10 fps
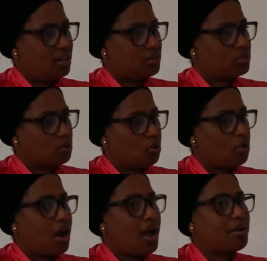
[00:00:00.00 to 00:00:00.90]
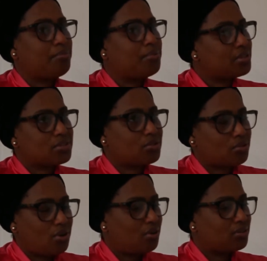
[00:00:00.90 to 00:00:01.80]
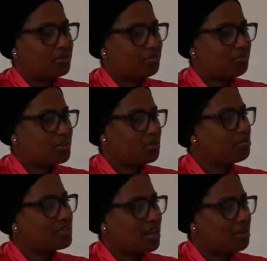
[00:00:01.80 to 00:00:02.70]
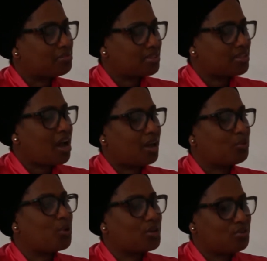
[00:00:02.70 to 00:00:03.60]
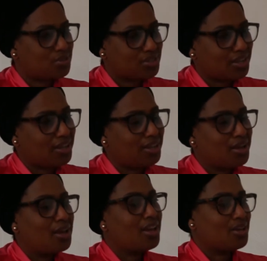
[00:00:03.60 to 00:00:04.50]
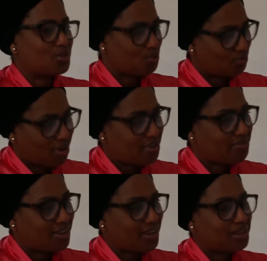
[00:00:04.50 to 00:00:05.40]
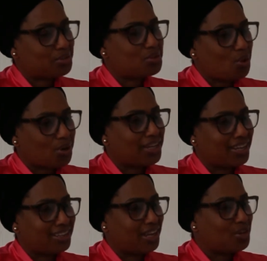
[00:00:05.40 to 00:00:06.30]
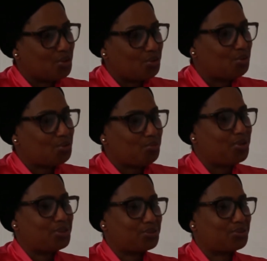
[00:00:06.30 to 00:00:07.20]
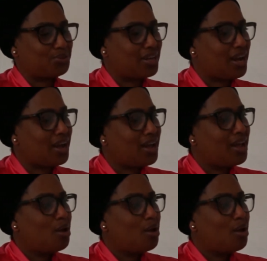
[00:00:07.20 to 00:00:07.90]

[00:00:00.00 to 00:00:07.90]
So I have been strong. Sometimes it's hard when you see a survivor talking and you know you've been through that.